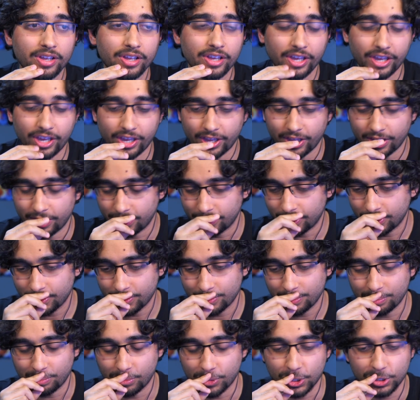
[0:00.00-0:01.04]
And
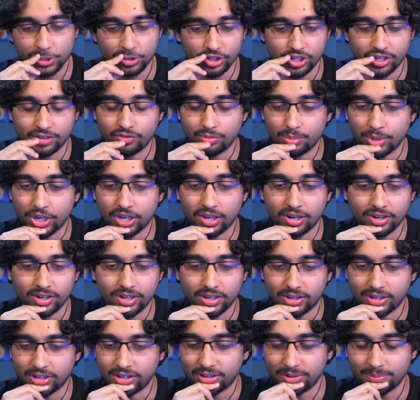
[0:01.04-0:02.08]
much love,
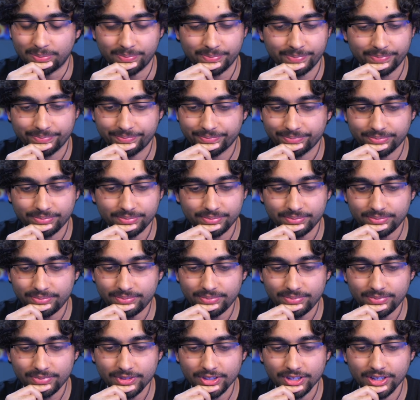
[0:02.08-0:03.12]
man.
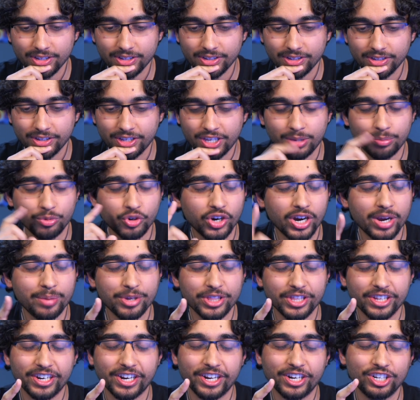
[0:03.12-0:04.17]
Keep grabbing
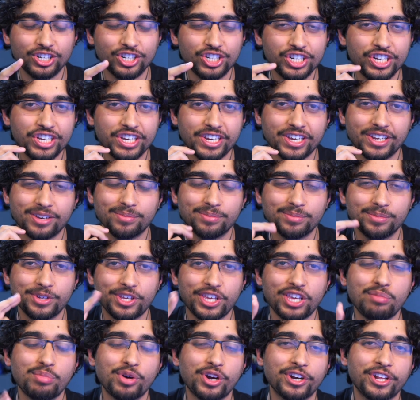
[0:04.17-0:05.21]
that energy and
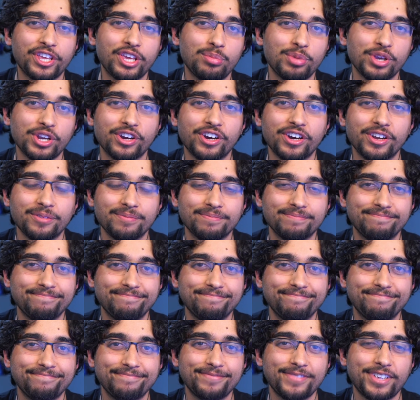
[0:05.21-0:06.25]
keep on keeping on.
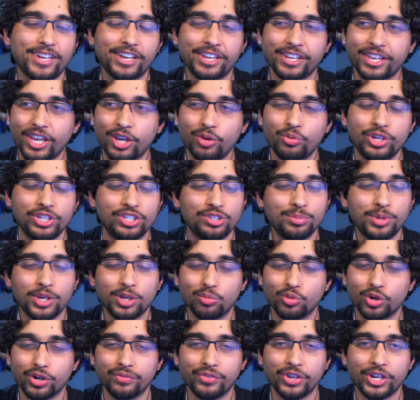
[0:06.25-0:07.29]
I can't wait to make
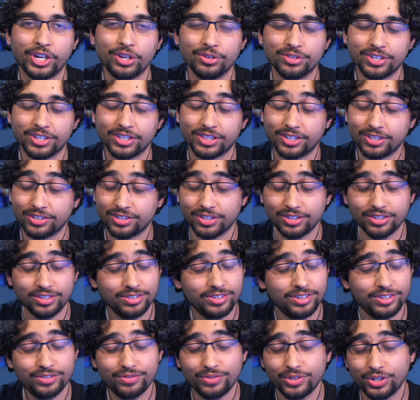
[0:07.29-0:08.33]
more videos like this.
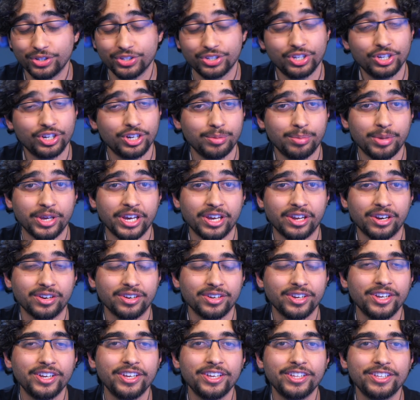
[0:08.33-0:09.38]
This feels good, man.
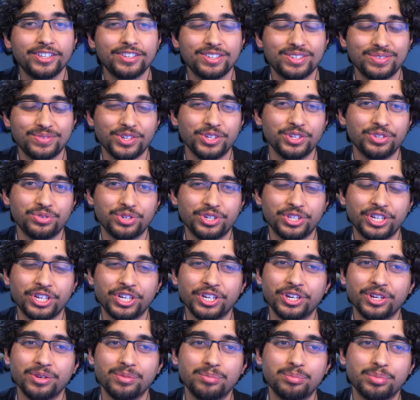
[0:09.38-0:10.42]
This feels really
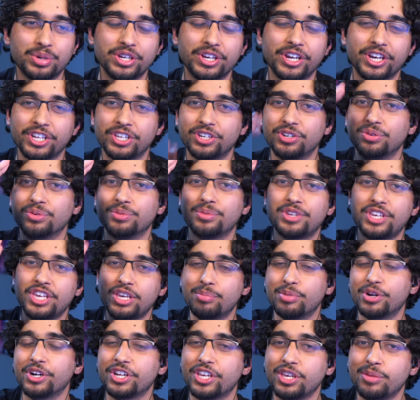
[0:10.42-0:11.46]
good. But anywho,
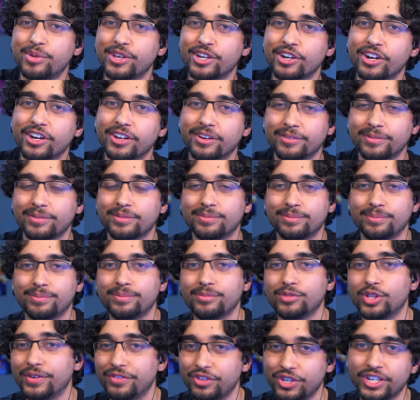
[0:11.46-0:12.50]
keep on keeping on.
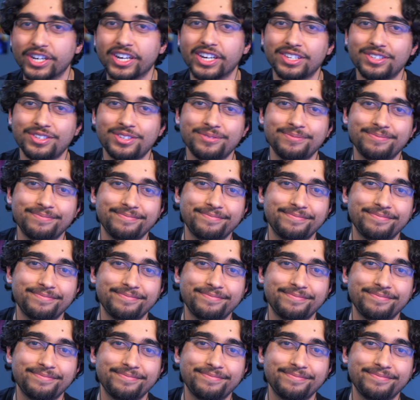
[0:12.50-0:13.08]
Love you guys.